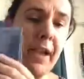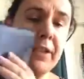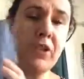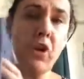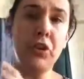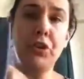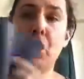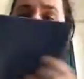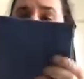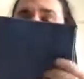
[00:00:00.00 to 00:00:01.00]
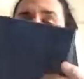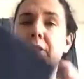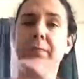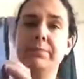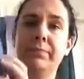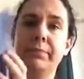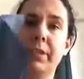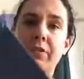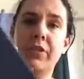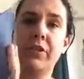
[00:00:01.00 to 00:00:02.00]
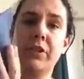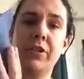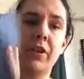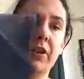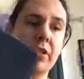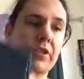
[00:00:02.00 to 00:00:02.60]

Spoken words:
It's called Knox. It's just a dark,